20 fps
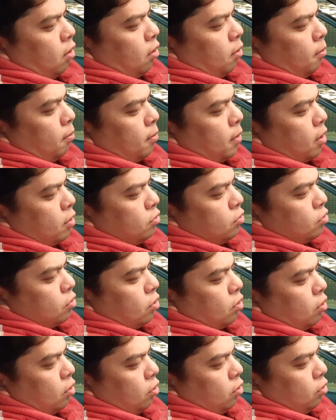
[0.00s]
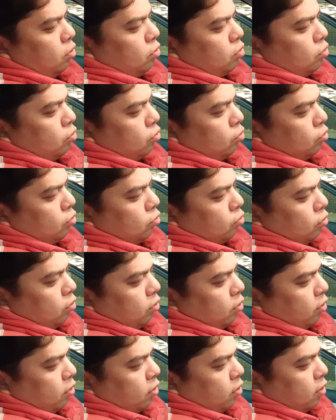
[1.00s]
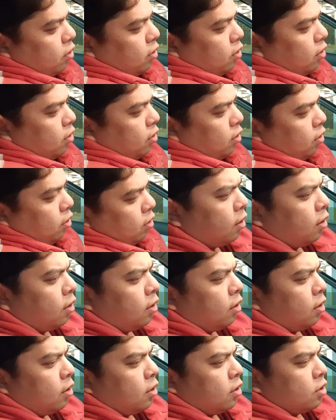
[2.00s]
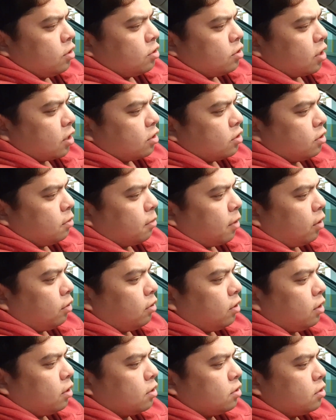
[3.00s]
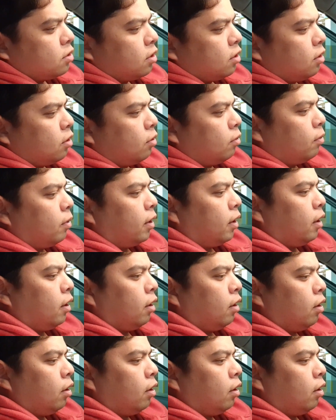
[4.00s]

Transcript: mounts onto the suction mount in a certain way.